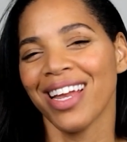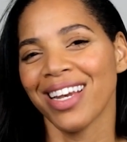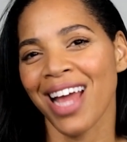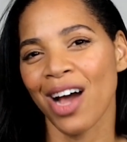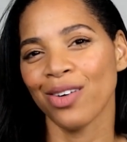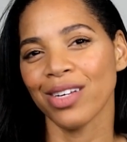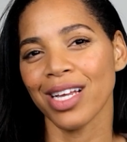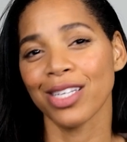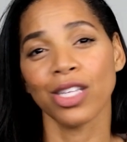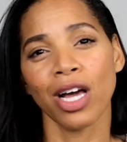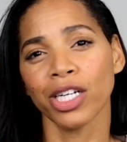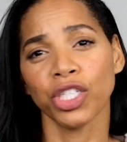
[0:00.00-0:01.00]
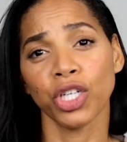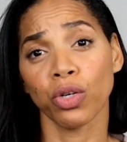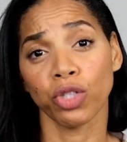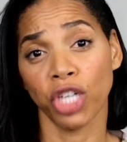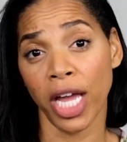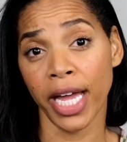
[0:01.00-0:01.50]
Now, as long as you
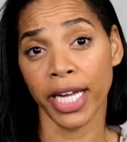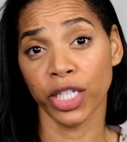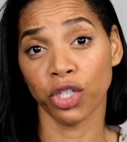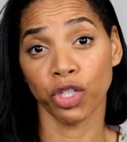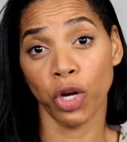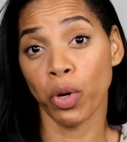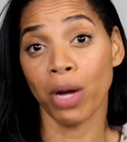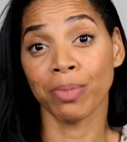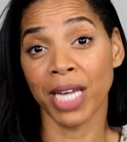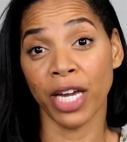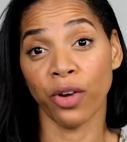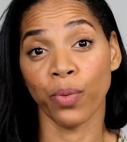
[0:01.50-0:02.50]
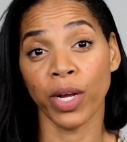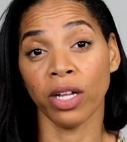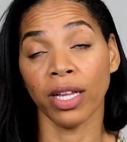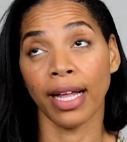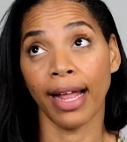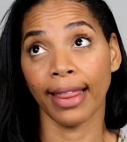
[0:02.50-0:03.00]
don't change or don't update your
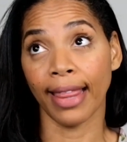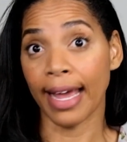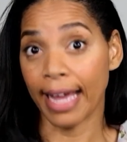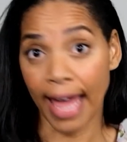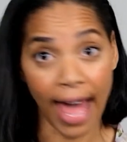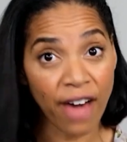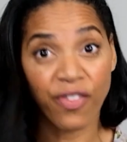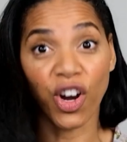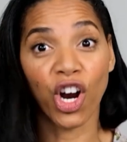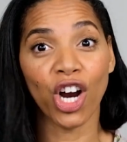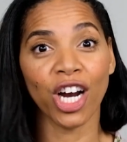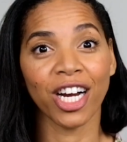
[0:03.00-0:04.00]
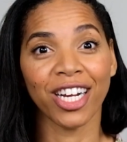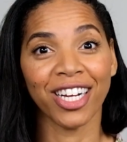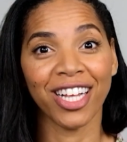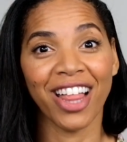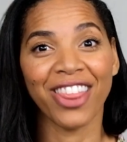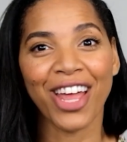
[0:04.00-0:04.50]
reel, like ever,
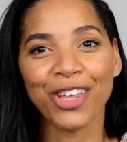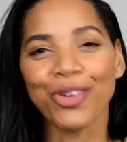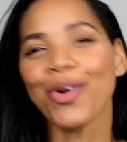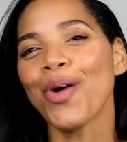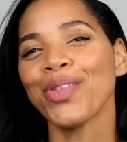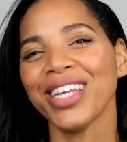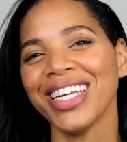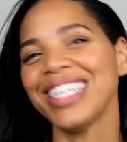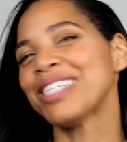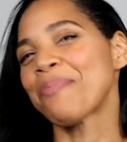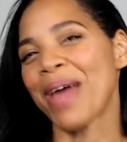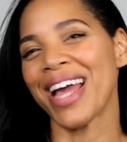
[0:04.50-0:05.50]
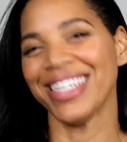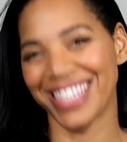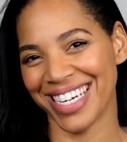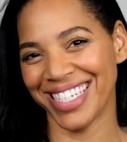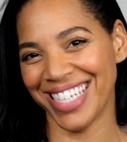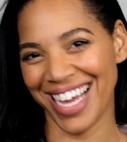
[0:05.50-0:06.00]
then you'll only need to pay
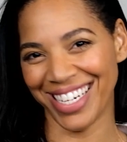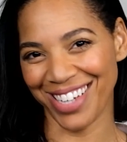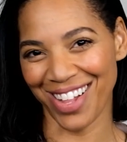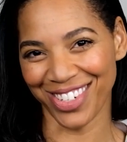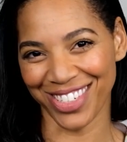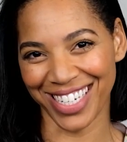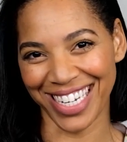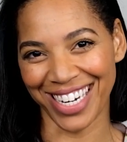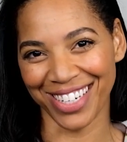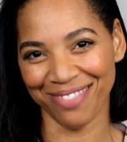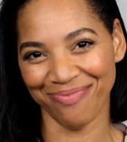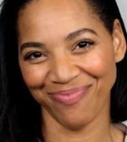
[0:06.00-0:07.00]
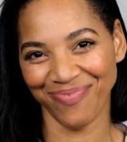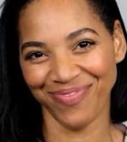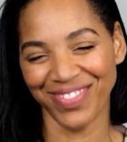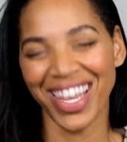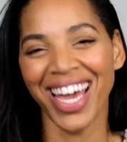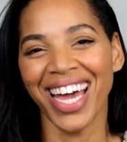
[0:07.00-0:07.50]
$68 a year.
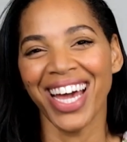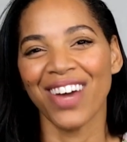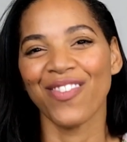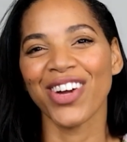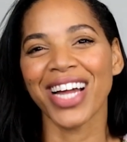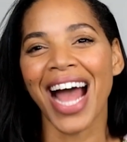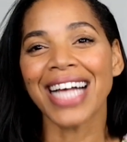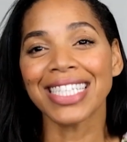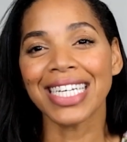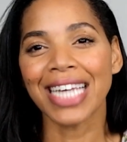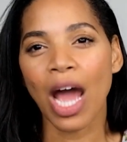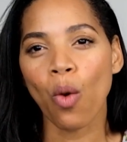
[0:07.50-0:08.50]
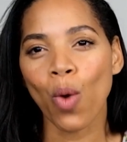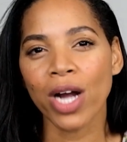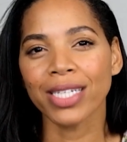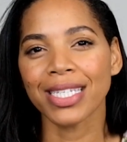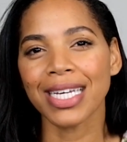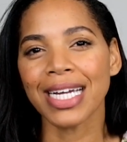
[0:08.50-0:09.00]
For casting
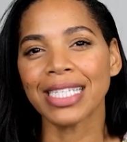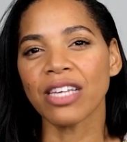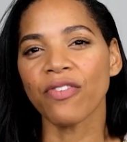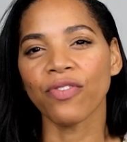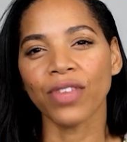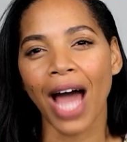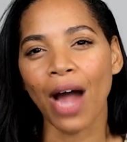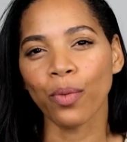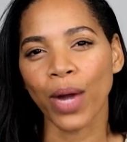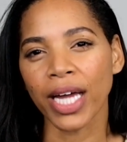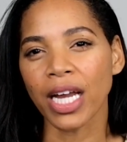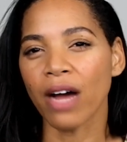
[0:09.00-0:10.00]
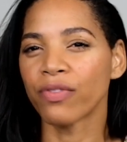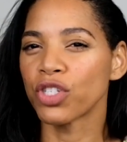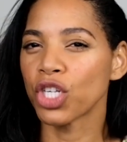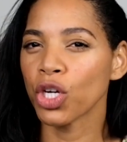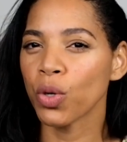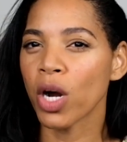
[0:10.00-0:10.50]
networks, it's a flat rate of
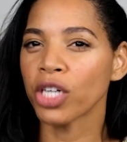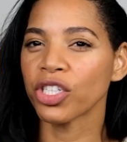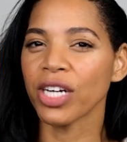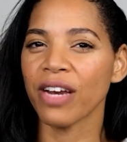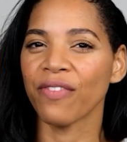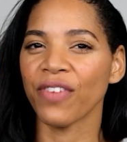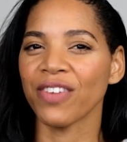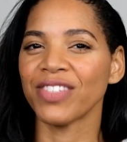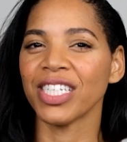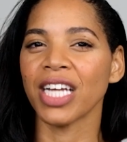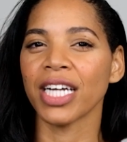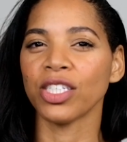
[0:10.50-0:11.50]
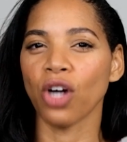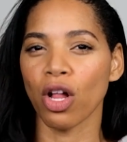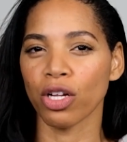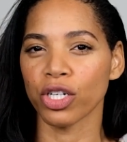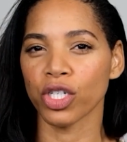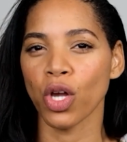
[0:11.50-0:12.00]

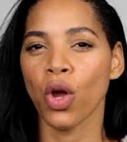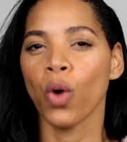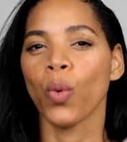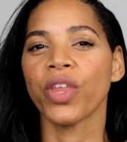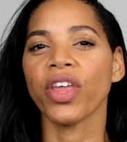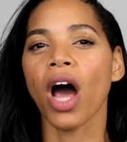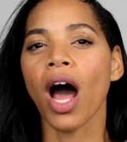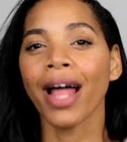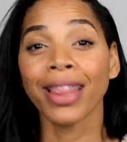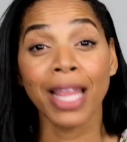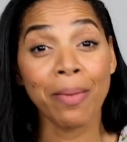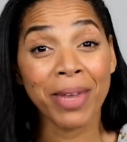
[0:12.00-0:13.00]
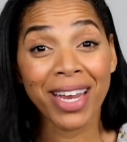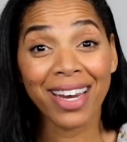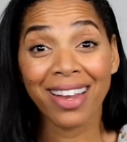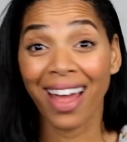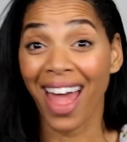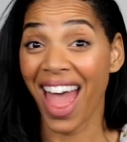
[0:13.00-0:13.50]
$259 with
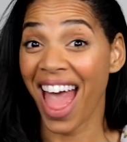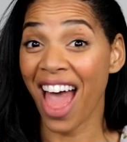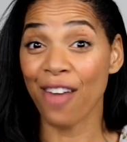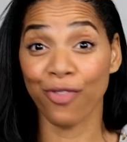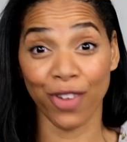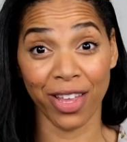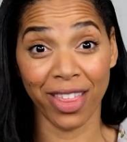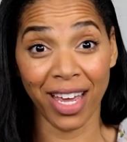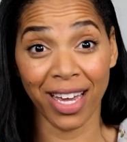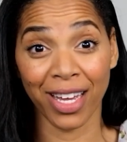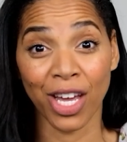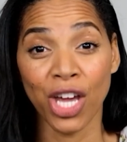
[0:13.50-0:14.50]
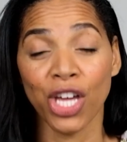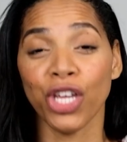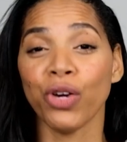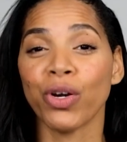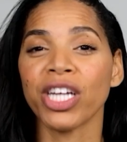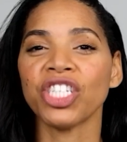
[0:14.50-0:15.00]
unlimited everything.
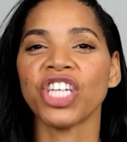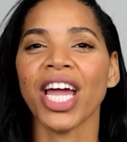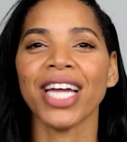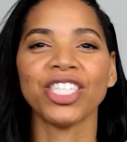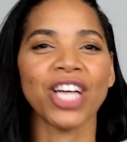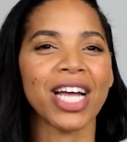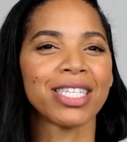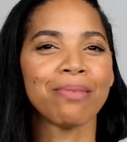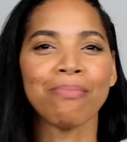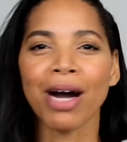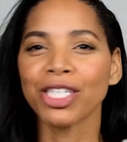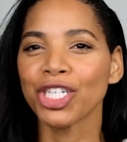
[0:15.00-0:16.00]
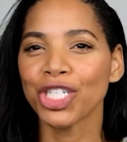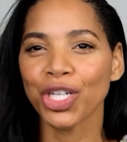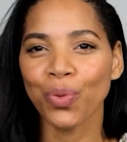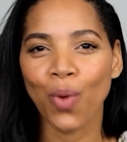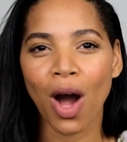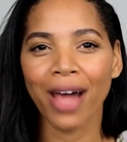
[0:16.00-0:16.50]
You can change as much as
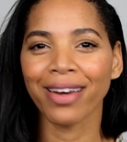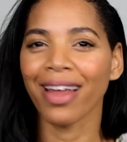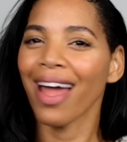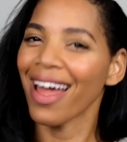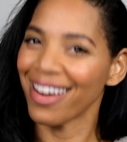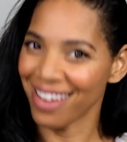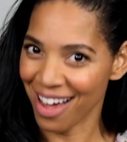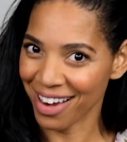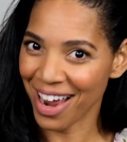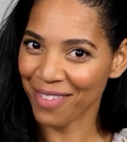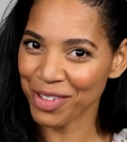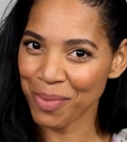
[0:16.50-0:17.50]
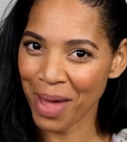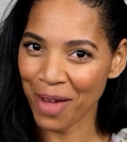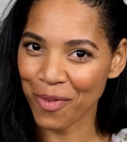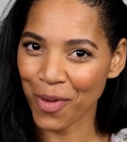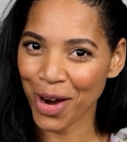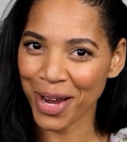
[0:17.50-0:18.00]
you want and not have to pay
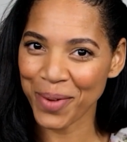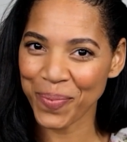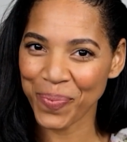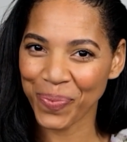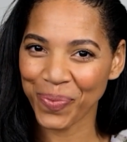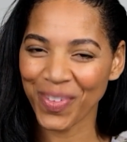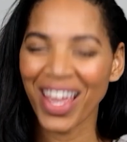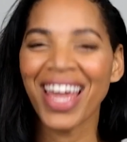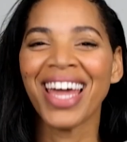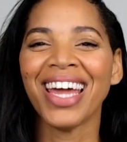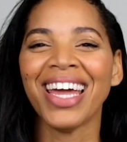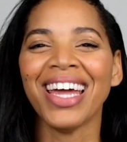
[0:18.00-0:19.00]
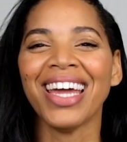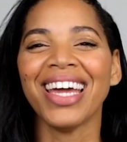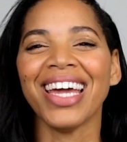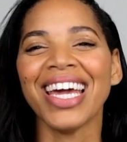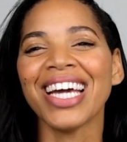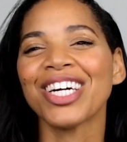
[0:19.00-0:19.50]
for it.
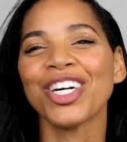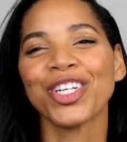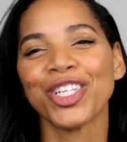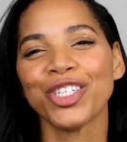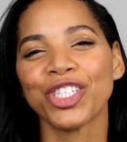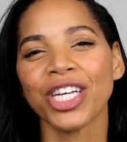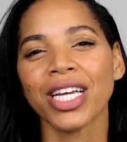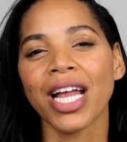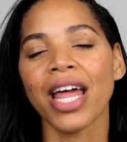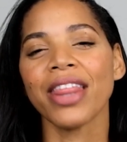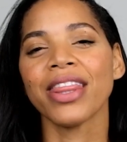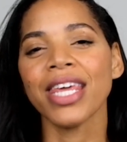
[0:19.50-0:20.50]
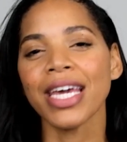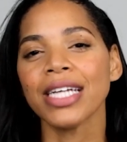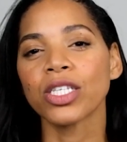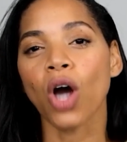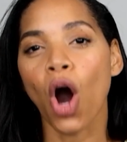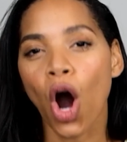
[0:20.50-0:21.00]
In conclusion,
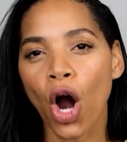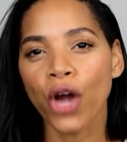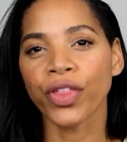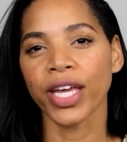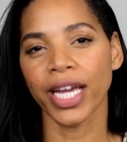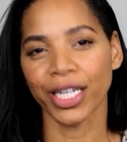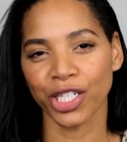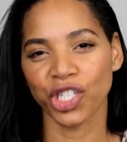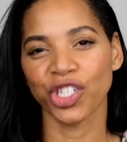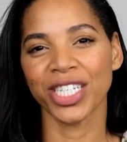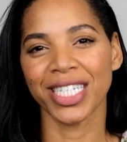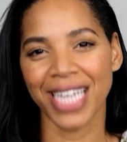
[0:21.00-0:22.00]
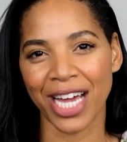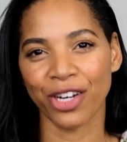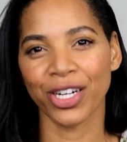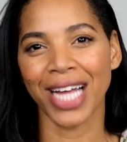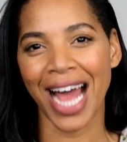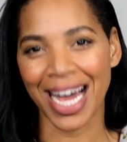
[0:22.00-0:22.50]
these are the industry
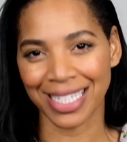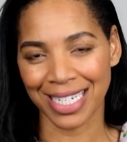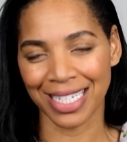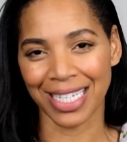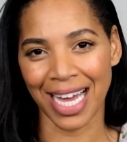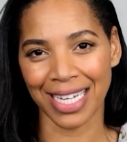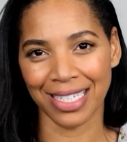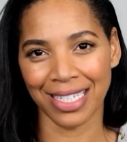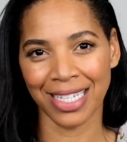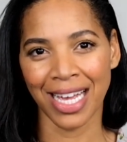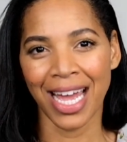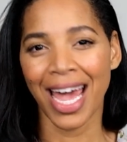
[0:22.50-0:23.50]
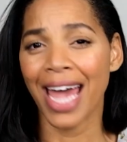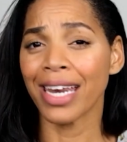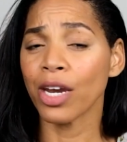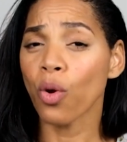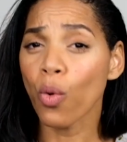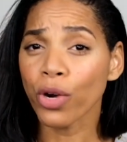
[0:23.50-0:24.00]
standard casting sites. And
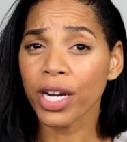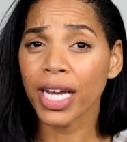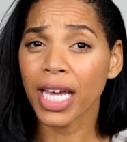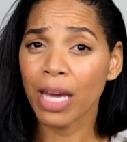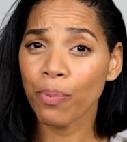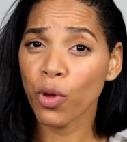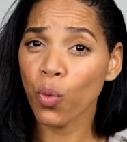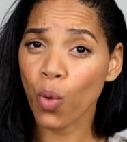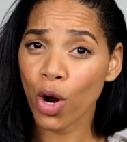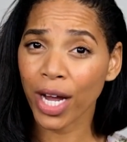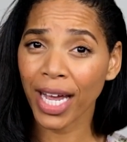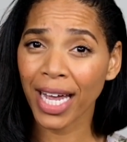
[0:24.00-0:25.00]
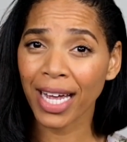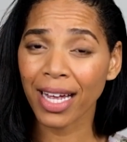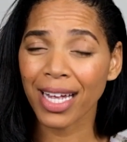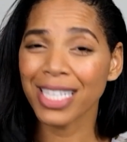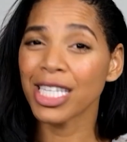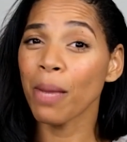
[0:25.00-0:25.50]
in order to keep you working,
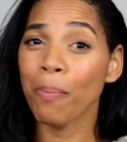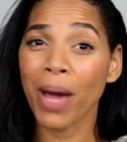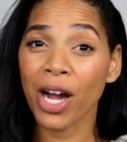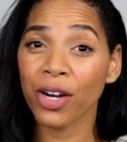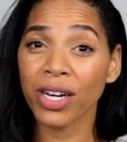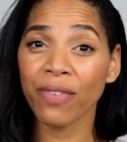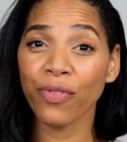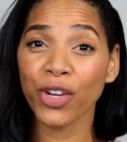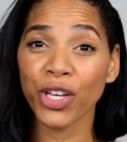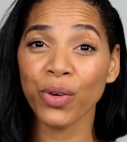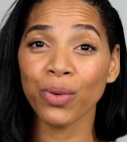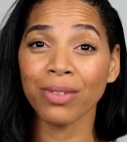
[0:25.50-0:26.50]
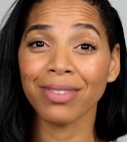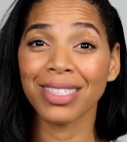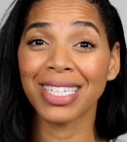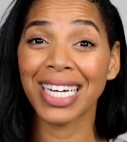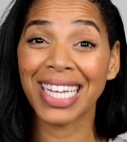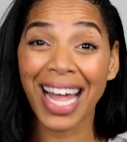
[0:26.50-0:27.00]
it's imperative for you
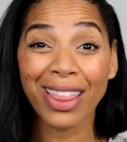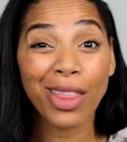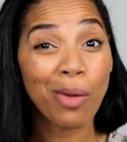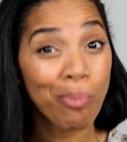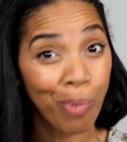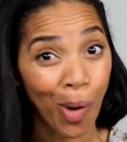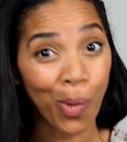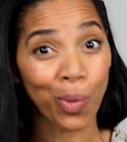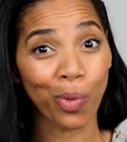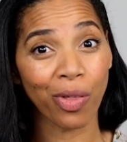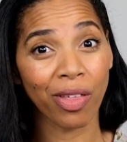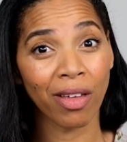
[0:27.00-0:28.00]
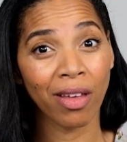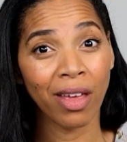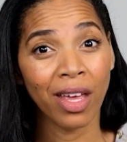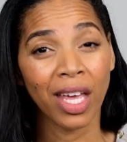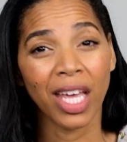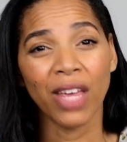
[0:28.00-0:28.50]
to get them both.
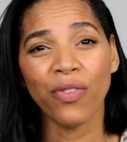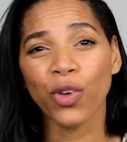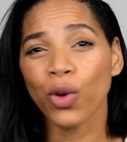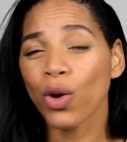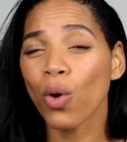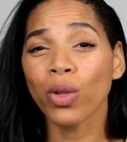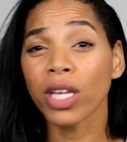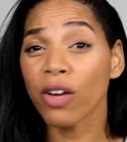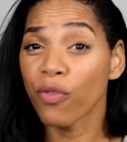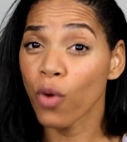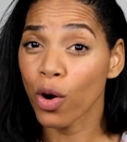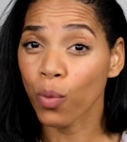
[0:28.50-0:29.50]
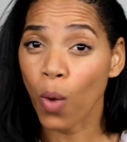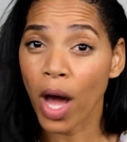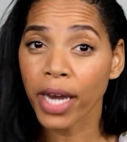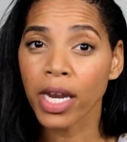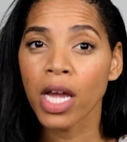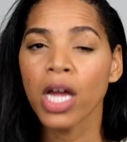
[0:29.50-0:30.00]
If you can only afford
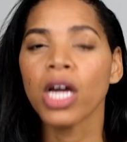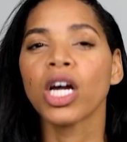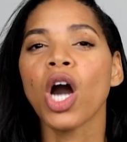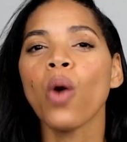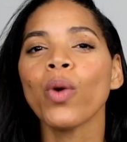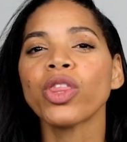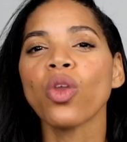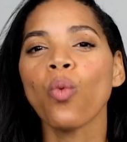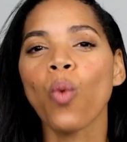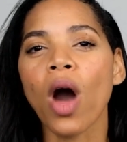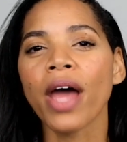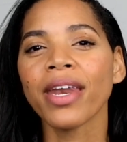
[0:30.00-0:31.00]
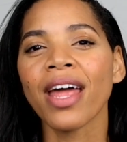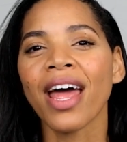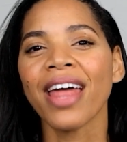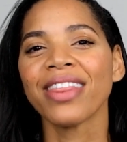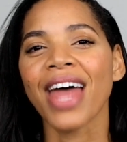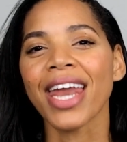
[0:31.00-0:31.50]
one, go with the one
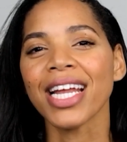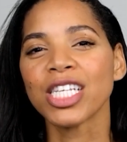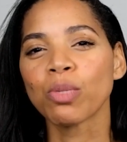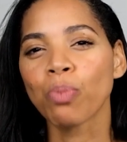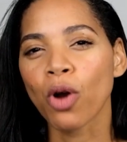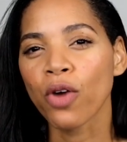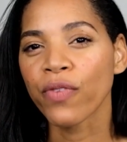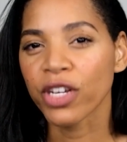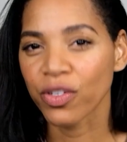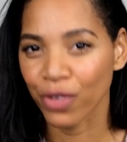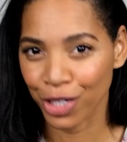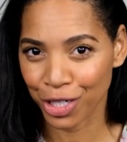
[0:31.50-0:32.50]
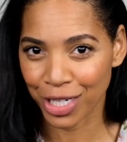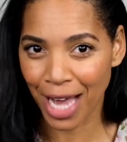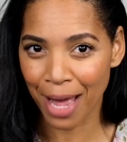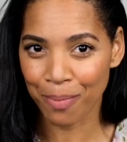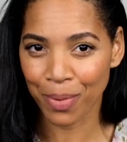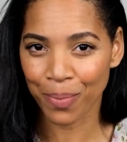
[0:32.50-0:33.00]
that is perfect for your
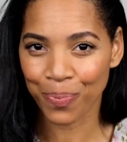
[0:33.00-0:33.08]
type.